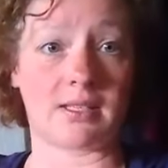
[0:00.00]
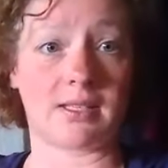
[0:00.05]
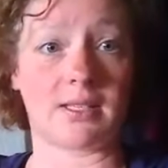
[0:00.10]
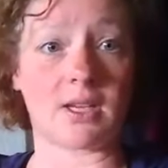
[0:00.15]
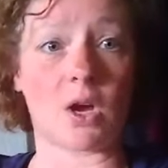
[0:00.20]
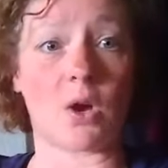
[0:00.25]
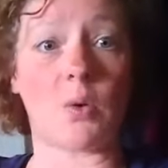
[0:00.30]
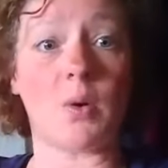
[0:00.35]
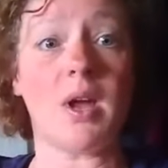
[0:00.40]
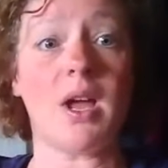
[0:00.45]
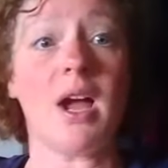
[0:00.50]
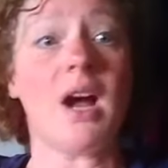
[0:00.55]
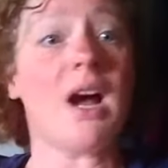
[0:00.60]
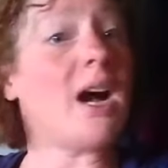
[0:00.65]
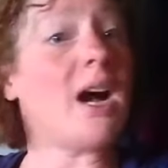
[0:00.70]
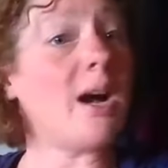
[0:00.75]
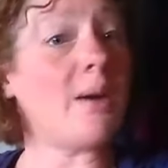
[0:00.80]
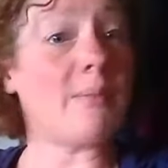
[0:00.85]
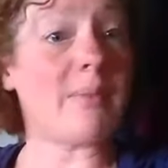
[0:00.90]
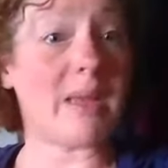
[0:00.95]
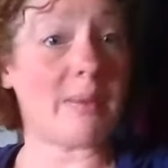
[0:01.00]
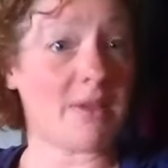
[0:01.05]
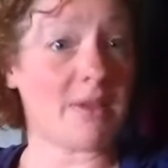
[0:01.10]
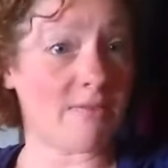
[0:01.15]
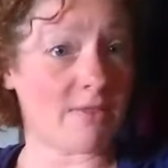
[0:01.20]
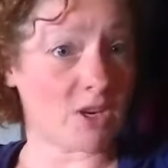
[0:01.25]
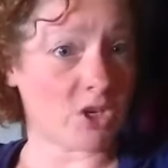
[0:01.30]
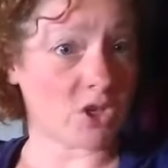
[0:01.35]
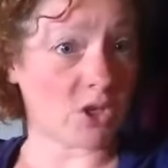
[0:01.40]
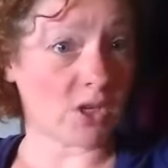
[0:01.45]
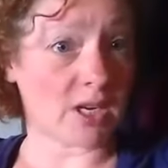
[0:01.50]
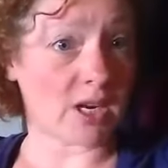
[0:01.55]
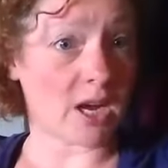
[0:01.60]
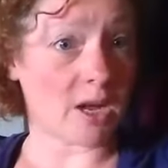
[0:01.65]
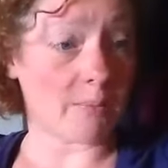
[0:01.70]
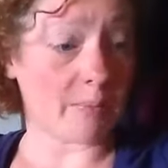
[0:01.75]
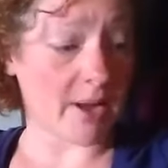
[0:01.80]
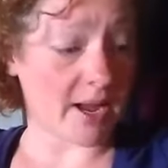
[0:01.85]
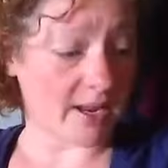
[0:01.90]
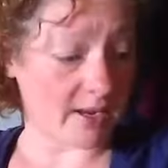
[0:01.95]
So maybe eventually
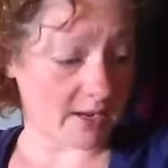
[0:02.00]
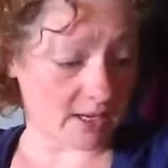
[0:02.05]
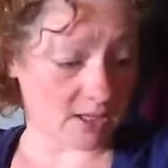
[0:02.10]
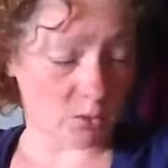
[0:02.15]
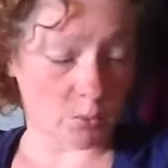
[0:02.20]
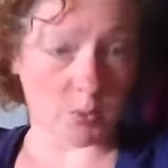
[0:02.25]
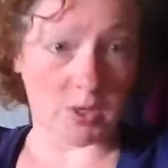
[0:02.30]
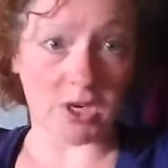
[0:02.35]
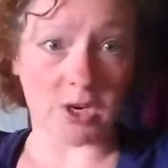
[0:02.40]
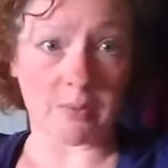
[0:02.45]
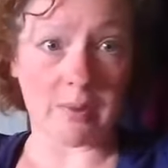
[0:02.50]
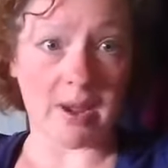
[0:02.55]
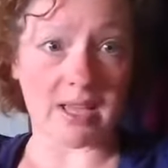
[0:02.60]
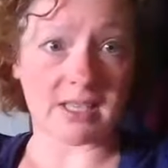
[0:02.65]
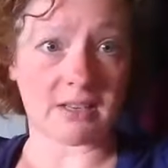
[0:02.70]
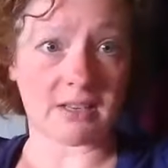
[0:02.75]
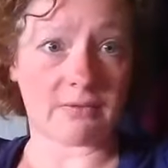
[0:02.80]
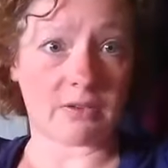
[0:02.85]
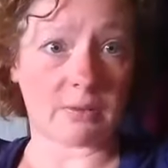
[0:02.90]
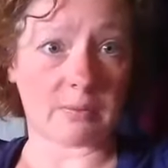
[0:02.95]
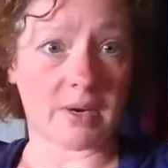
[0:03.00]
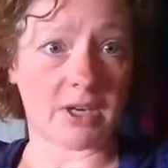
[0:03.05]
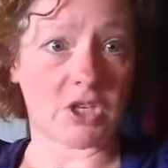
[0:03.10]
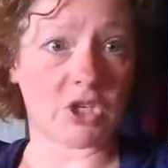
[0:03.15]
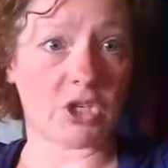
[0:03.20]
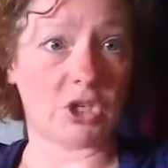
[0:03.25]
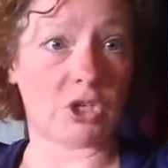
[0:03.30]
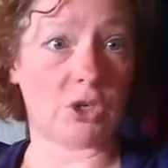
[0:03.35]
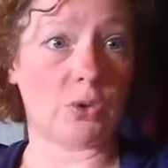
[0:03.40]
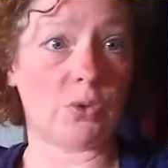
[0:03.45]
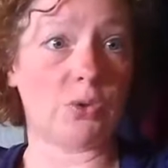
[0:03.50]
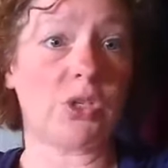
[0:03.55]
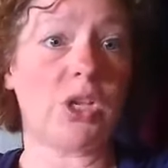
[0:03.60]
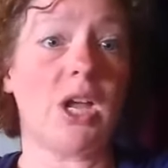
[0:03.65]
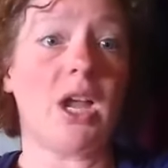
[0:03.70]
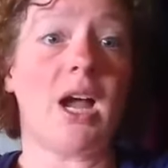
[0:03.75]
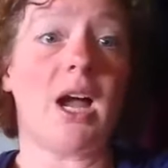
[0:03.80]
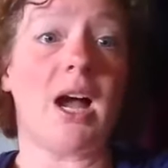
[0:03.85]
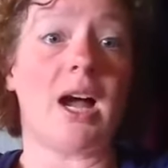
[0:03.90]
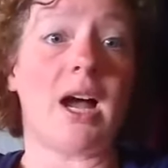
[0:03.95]
I'll buy a nice wicker basket for my shoes,
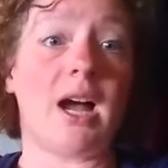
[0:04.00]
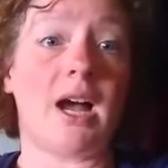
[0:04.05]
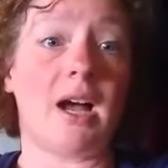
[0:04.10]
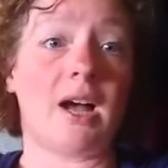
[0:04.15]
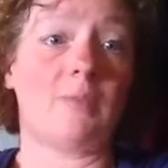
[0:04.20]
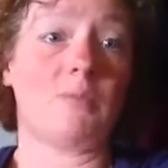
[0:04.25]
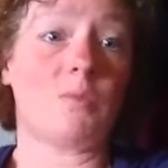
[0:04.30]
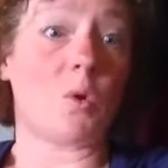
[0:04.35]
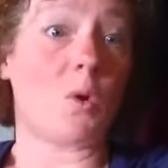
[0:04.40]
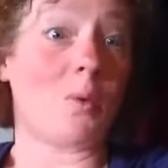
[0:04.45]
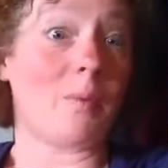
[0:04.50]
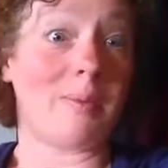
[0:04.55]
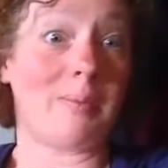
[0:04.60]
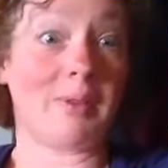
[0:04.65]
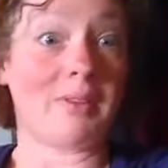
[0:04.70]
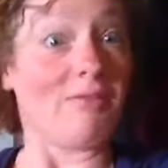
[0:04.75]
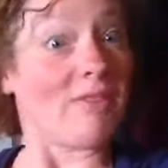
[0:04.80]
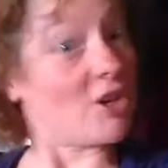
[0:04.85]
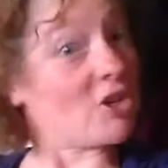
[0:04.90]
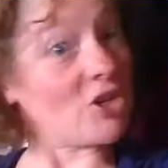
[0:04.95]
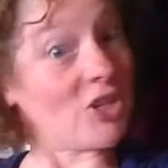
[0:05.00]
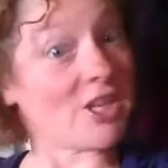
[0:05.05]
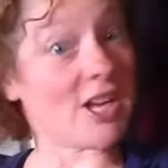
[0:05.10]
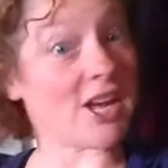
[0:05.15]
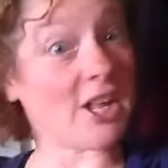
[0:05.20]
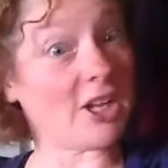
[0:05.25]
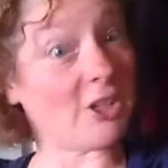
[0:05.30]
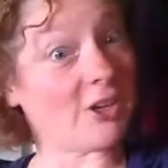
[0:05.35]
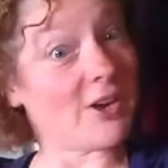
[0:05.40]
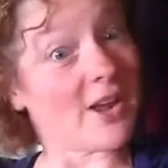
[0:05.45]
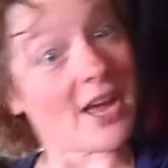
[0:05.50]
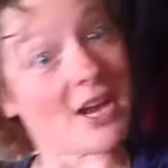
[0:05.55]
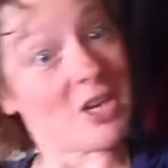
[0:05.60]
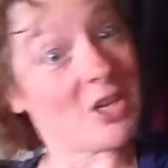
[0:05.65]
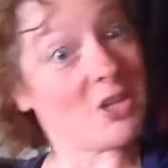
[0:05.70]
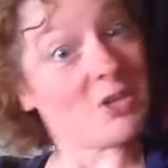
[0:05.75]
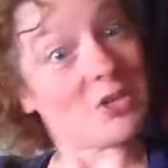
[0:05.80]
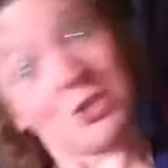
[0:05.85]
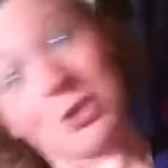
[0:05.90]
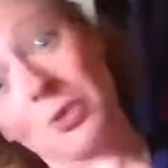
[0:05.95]
or maybe eventually I'll learn how to
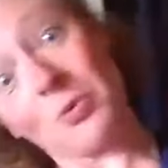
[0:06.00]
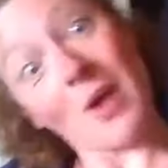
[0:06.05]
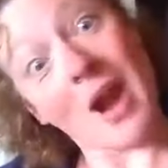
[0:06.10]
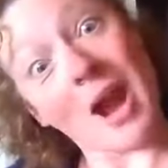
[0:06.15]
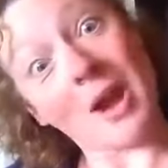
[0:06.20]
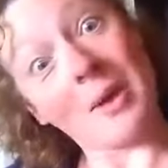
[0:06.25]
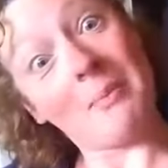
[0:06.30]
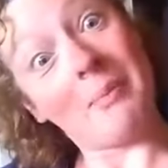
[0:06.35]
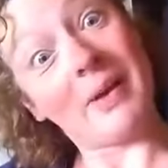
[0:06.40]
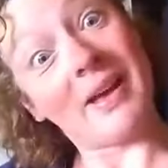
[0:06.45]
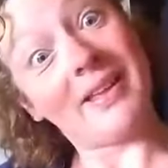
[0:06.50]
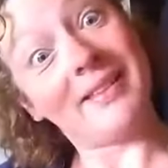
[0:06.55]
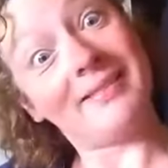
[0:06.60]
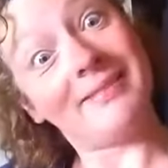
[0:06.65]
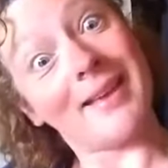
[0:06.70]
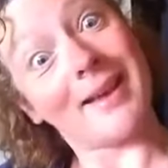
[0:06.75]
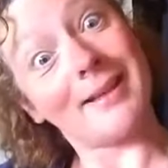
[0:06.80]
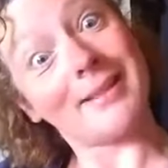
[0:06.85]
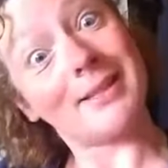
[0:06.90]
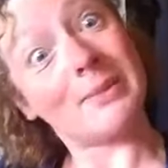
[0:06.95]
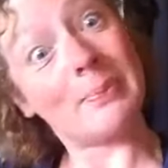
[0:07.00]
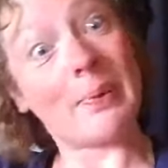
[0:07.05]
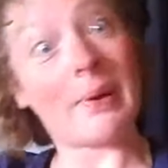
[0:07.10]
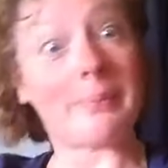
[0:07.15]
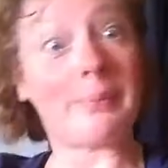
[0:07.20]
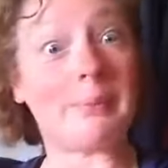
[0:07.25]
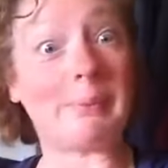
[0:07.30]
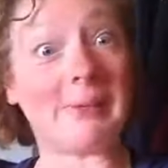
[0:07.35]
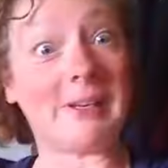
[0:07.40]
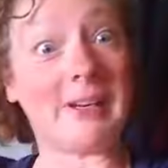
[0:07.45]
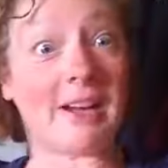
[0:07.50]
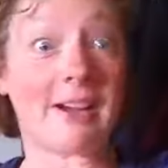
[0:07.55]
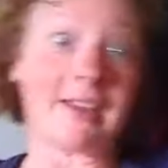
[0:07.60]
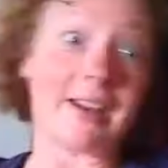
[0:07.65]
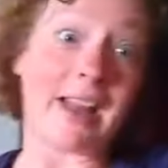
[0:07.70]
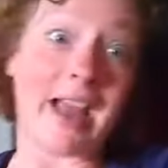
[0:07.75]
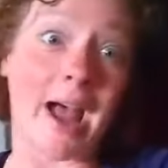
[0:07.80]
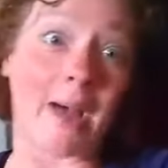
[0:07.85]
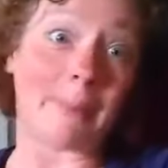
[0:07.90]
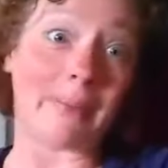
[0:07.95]
use a shoe rack, but that's probably not
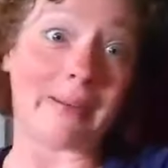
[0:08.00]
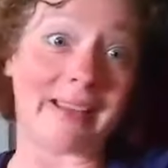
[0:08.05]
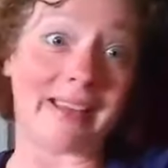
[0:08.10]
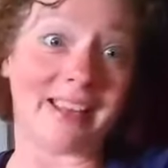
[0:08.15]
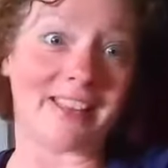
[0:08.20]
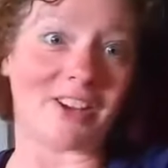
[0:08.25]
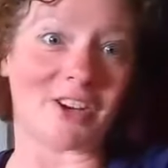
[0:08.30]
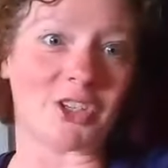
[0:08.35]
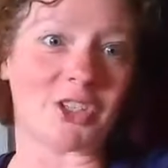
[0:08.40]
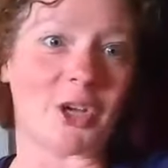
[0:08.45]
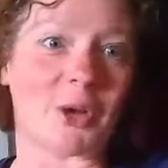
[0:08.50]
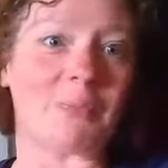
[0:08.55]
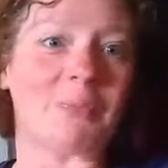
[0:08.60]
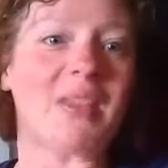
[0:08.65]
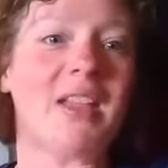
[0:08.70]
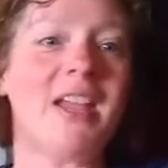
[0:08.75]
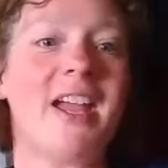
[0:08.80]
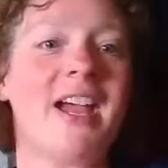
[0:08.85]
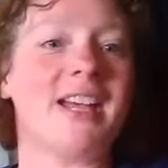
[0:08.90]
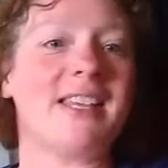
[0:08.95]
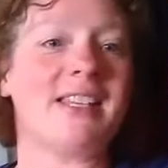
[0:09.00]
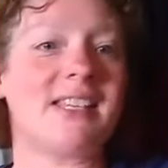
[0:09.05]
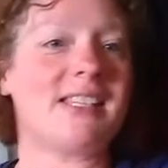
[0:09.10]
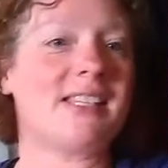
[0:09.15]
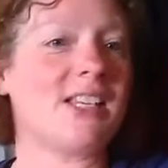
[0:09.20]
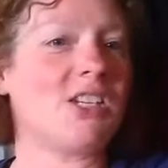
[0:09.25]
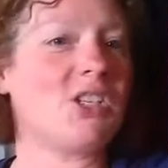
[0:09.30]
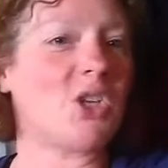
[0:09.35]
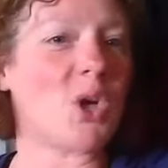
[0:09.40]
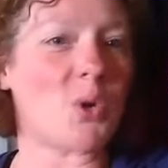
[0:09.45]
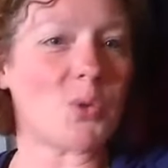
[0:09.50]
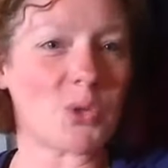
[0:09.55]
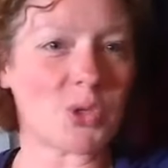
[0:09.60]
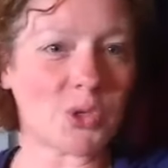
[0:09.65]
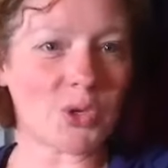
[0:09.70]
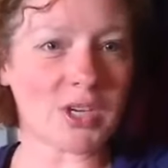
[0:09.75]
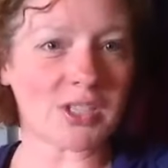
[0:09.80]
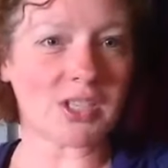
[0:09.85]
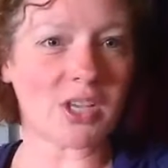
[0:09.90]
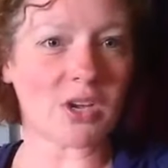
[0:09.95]
going to happen either. So as I said, don't
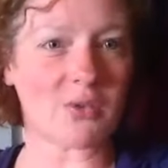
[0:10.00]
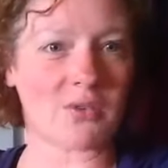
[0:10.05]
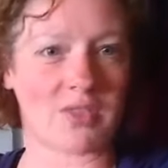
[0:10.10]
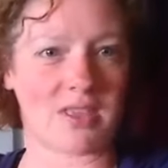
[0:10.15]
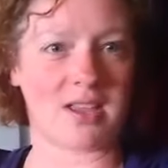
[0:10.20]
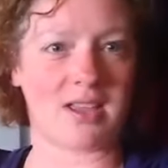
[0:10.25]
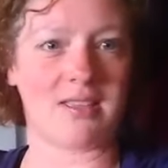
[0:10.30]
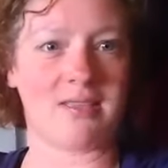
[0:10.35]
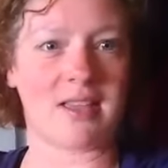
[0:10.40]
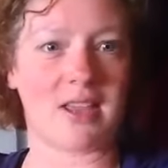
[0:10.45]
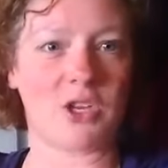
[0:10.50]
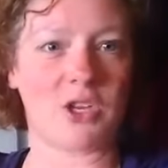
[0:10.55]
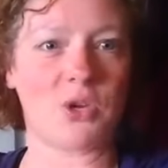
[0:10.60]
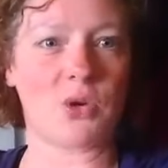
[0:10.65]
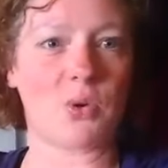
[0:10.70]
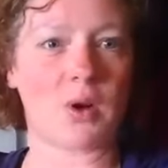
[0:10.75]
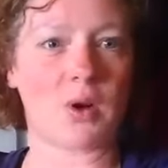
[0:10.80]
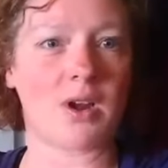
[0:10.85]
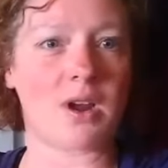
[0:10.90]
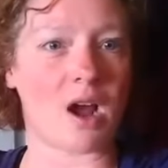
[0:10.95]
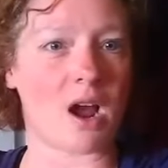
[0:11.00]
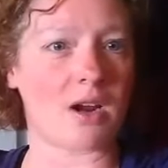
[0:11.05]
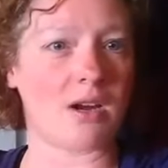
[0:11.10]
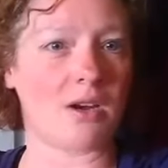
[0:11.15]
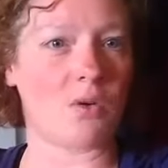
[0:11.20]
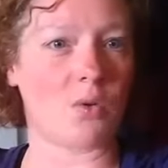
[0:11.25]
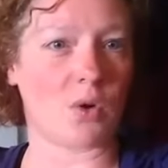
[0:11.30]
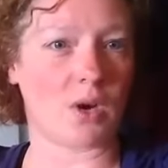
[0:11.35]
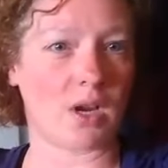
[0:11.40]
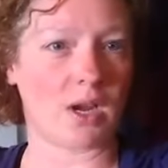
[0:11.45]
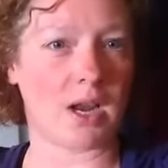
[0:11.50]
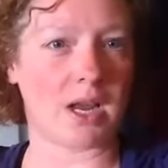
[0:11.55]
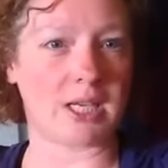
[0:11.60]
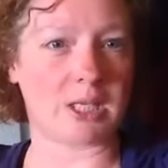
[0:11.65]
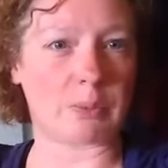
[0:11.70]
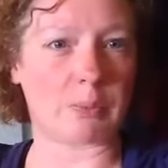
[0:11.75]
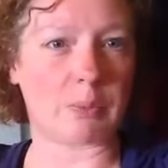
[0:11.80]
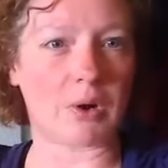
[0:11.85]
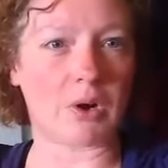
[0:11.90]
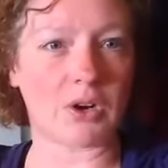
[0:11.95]
stress out thinking that you are not an
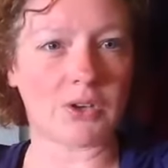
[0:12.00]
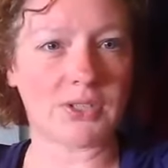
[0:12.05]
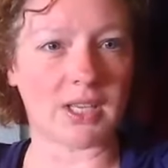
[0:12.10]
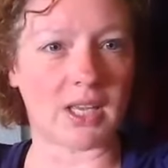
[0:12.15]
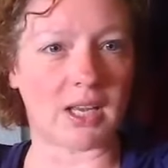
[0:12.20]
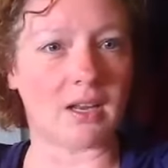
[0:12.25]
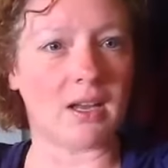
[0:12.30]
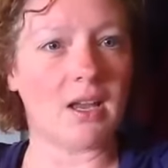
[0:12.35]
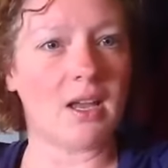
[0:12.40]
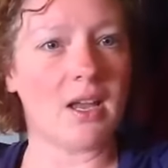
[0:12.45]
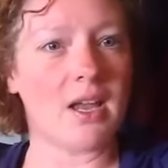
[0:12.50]
organized person.